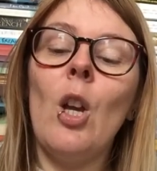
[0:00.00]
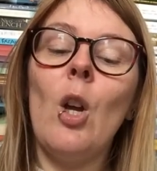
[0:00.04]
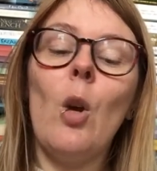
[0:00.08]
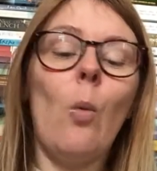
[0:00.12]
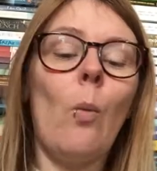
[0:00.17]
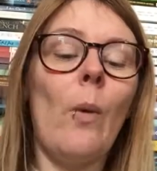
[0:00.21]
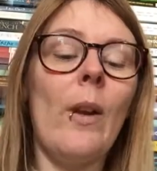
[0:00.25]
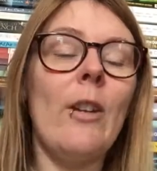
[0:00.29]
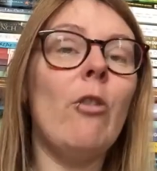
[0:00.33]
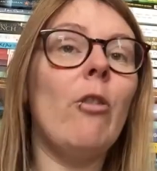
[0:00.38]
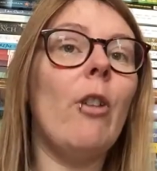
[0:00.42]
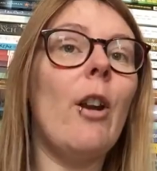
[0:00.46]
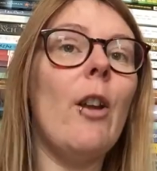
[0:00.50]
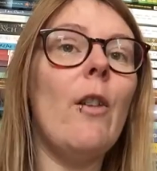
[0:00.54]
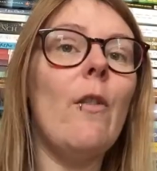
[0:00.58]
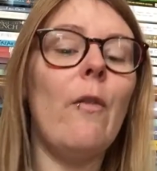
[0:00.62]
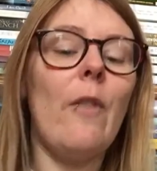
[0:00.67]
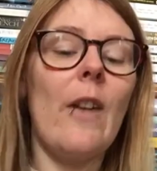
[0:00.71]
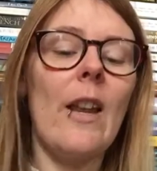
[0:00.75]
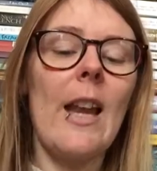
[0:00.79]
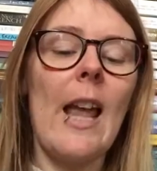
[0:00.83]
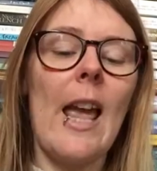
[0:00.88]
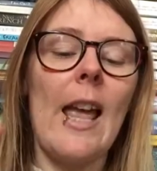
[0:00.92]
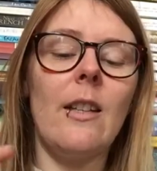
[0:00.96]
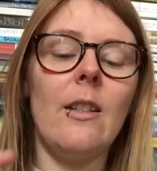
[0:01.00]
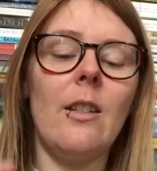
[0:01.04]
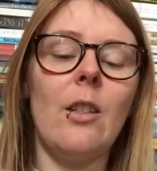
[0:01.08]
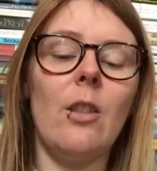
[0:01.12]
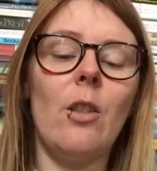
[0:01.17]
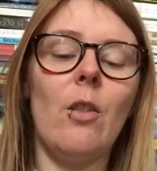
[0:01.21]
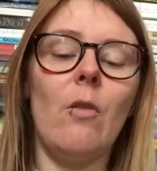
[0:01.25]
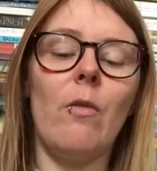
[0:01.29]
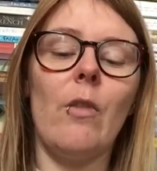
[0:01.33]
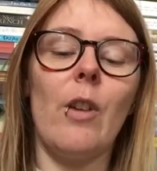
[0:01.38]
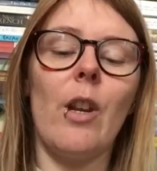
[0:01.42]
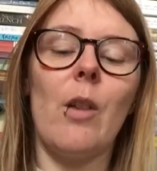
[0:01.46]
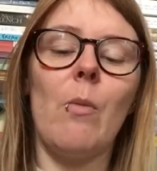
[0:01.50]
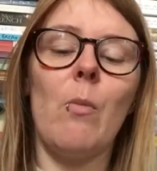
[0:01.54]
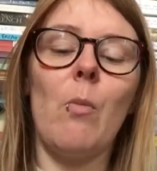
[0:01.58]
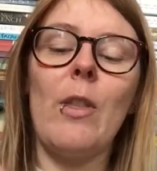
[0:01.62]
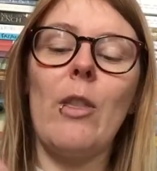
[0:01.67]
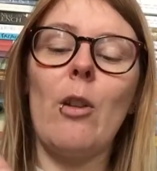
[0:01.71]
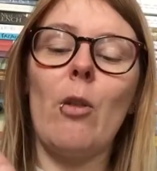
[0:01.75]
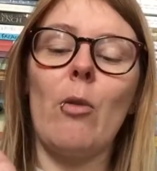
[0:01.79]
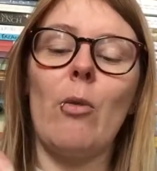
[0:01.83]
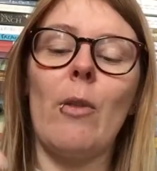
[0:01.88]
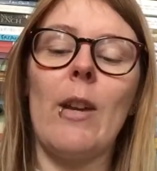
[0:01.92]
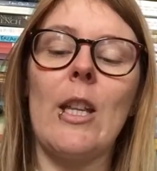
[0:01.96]
When Crowfin entered the room
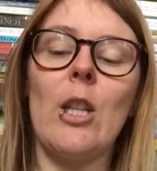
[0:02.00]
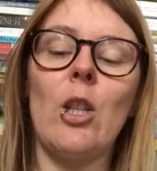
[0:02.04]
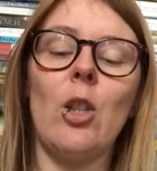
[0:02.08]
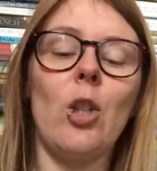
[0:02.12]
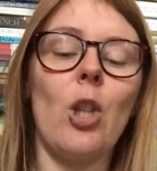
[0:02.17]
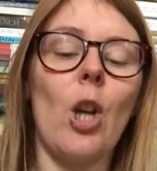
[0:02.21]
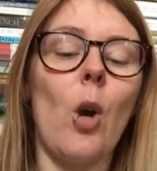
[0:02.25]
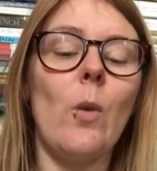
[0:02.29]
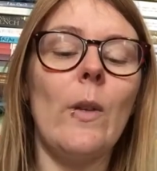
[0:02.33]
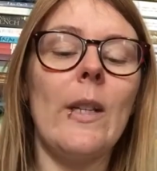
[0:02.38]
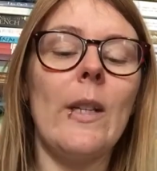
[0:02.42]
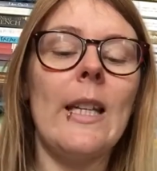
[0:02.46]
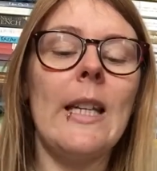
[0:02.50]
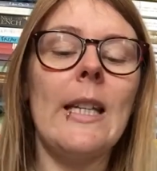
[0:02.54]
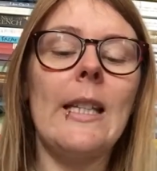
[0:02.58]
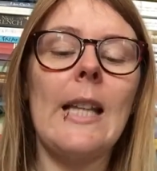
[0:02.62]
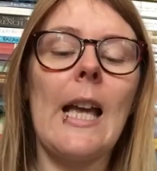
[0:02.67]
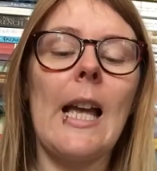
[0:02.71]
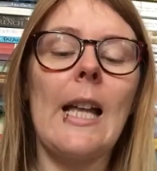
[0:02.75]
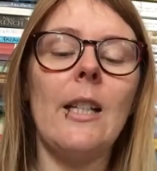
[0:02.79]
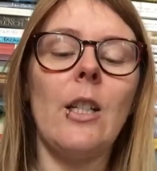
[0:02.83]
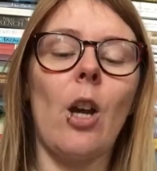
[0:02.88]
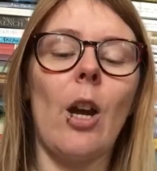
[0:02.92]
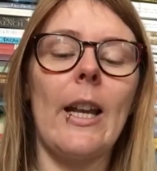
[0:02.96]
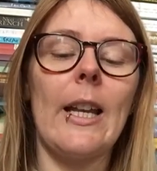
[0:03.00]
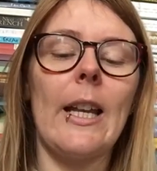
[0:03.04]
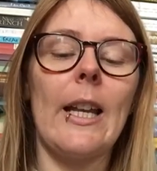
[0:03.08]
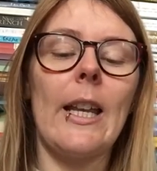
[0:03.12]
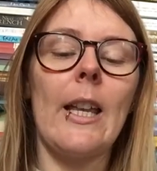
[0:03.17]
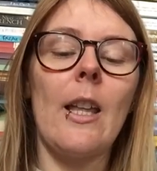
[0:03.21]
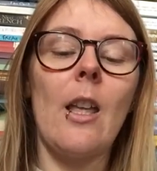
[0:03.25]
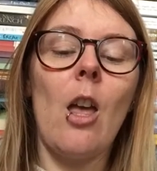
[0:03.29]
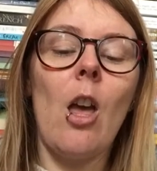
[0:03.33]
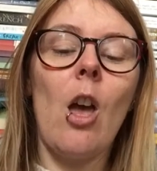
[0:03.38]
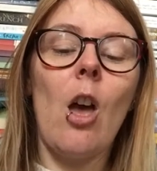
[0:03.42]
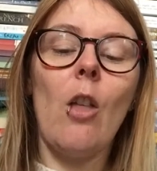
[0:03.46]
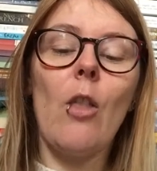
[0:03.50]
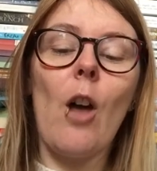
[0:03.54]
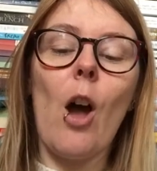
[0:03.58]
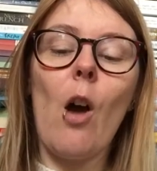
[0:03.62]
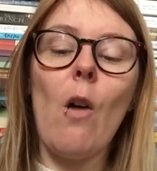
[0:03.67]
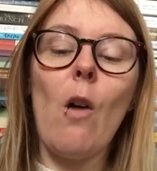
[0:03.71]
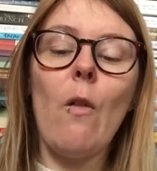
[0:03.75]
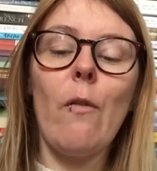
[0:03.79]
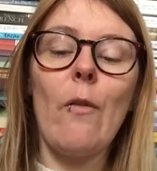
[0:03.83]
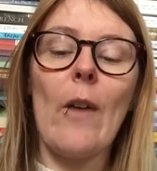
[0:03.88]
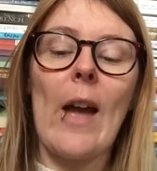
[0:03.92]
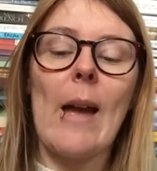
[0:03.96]
with Cringe holding his hand tightly, the
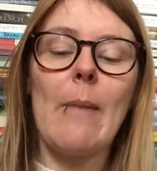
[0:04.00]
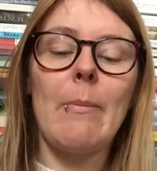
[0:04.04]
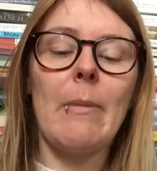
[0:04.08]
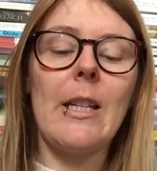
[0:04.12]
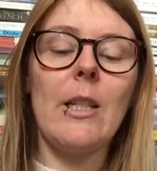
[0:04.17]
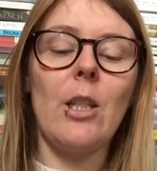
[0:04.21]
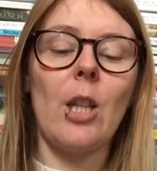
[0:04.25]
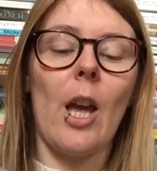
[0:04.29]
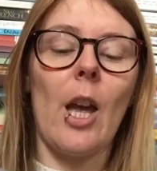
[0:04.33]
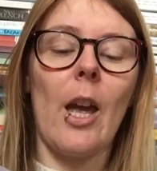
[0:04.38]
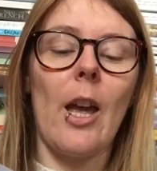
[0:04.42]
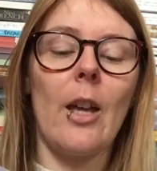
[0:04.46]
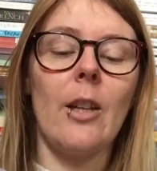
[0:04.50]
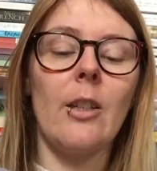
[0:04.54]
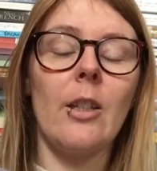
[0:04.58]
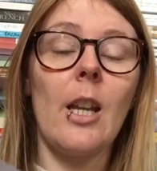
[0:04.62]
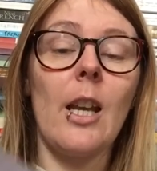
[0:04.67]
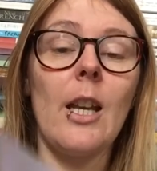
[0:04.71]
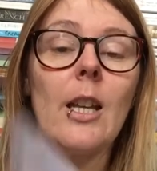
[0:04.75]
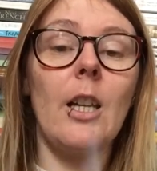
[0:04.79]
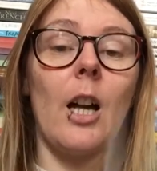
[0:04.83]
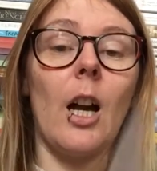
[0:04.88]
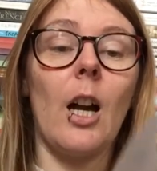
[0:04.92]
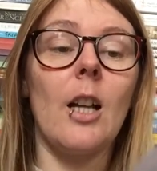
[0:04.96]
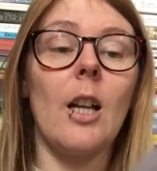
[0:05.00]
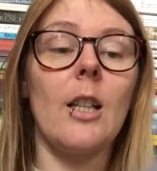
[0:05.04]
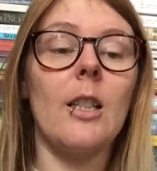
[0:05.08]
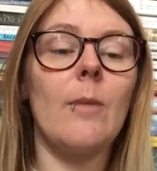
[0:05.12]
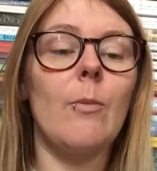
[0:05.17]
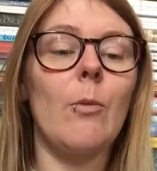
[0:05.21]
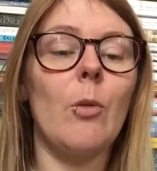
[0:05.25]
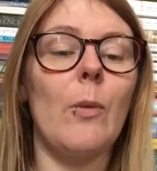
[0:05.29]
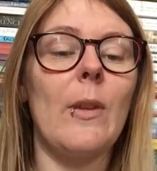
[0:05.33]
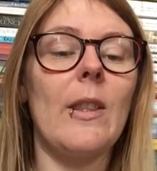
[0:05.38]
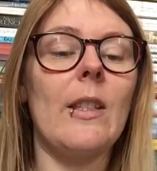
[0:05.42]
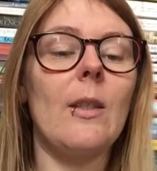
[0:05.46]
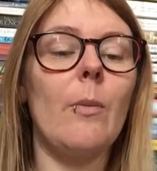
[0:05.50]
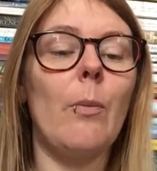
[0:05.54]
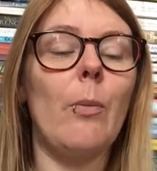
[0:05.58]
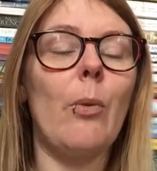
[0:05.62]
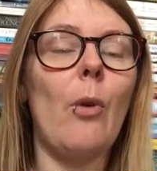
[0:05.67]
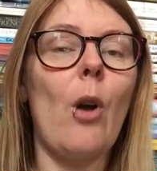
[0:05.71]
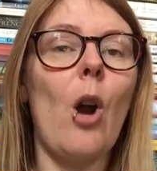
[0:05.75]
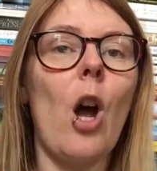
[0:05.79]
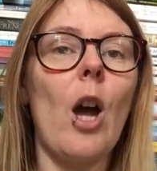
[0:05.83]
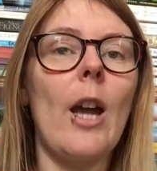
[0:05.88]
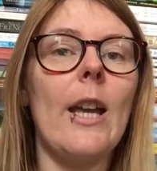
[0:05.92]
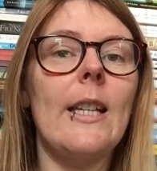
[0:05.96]
whole family turned and gasped with
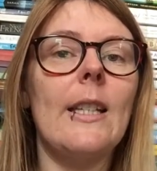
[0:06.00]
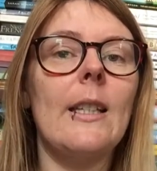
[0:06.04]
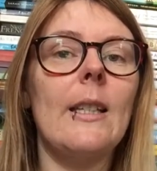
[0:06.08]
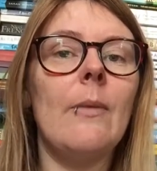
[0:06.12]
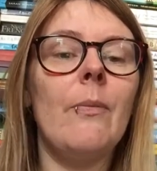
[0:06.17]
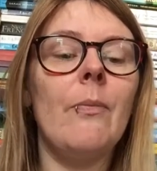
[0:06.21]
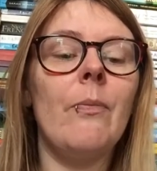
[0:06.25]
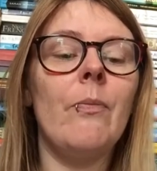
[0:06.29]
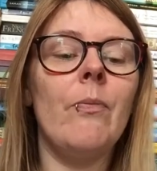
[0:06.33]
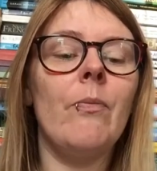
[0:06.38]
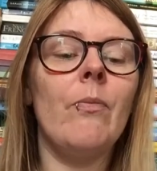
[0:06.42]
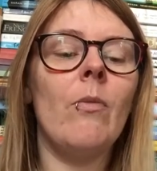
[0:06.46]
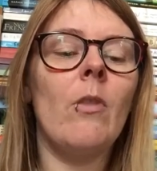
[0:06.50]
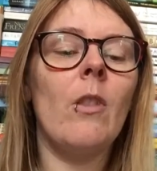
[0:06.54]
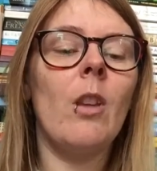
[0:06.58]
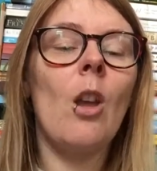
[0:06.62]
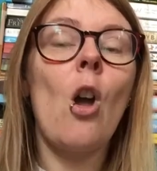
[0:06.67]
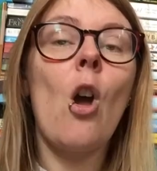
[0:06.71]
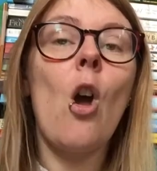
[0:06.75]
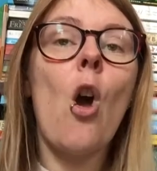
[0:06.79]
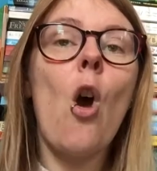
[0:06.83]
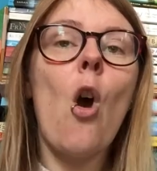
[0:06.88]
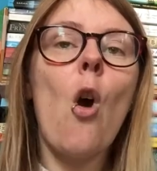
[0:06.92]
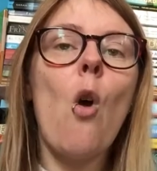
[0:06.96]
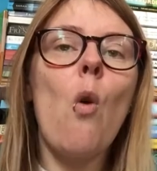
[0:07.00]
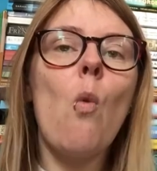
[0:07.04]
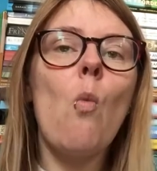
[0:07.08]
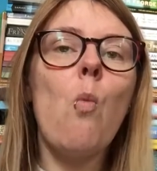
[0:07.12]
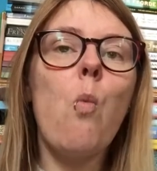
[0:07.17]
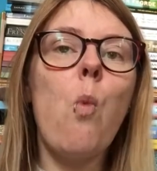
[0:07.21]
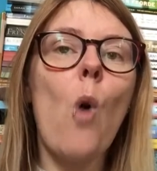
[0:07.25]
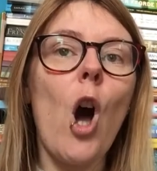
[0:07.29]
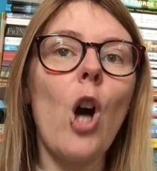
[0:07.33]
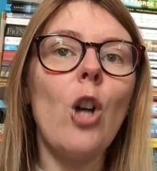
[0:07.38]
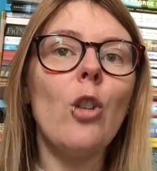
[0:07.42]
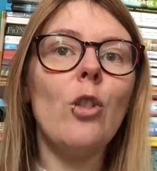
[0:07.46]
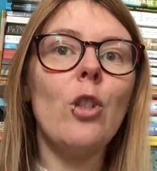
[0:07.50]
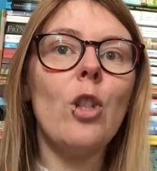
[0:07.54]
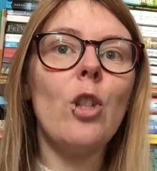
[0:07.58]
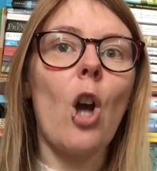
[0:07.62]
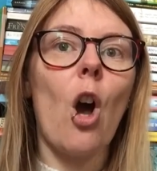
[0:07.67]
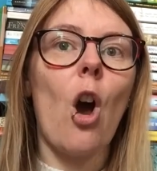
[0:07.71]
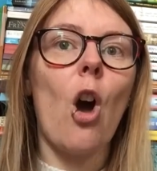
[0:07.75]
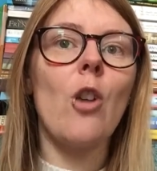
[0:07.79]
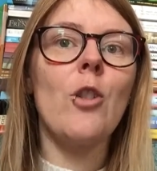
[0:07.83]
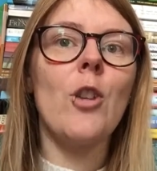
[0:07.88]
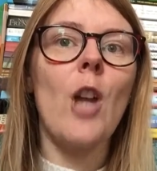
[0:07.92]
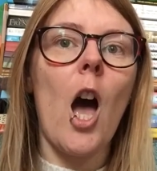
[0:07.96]
surprise. "What
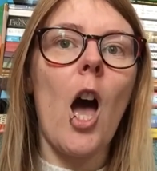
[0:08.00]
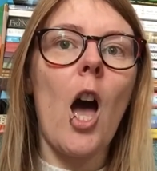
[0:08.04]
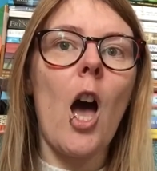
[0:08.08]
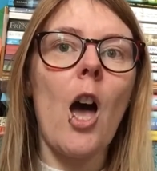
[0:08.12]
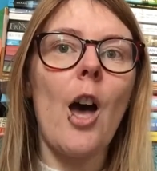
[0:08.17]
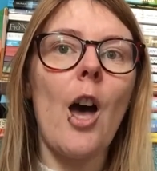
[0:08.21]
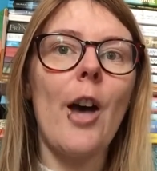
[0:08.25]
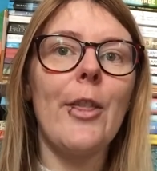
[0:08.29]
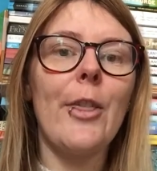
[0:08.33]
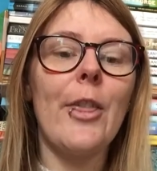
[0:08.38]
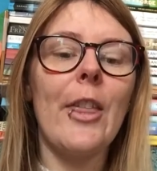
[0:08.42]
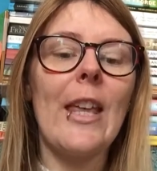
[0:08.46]
on earth